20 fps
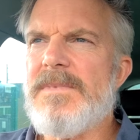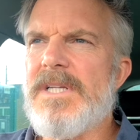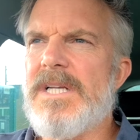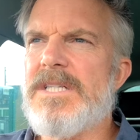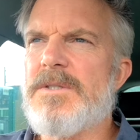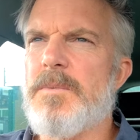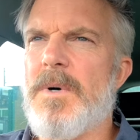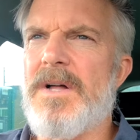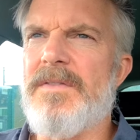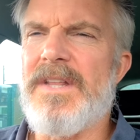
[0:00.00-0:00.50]

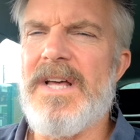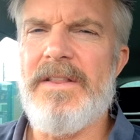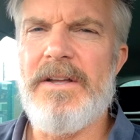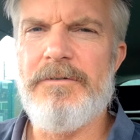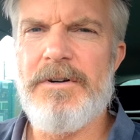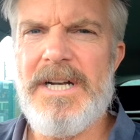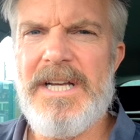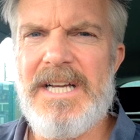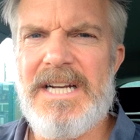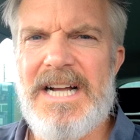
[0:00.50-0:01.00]
is one that they're
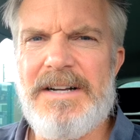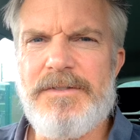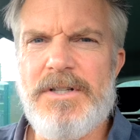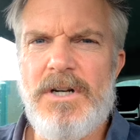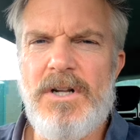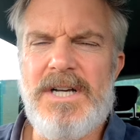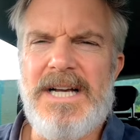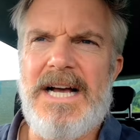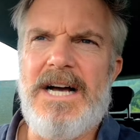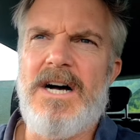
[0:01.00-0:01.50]
really going to have to
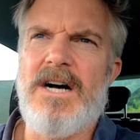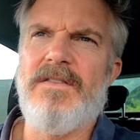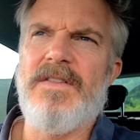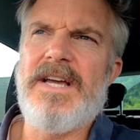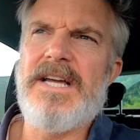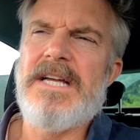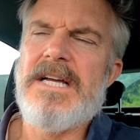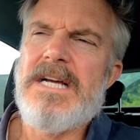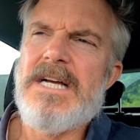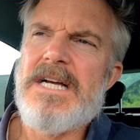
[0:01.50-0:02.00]
look at, aren't
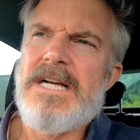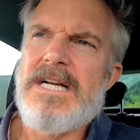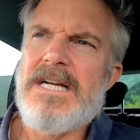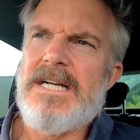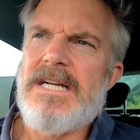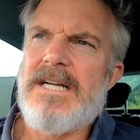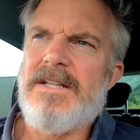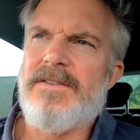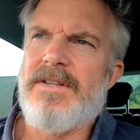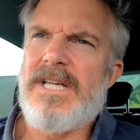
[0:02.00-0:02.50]

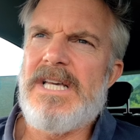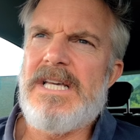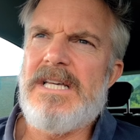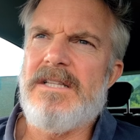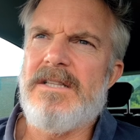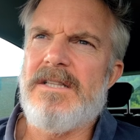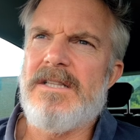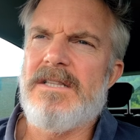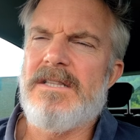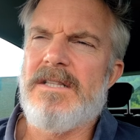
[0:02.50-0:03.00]
they?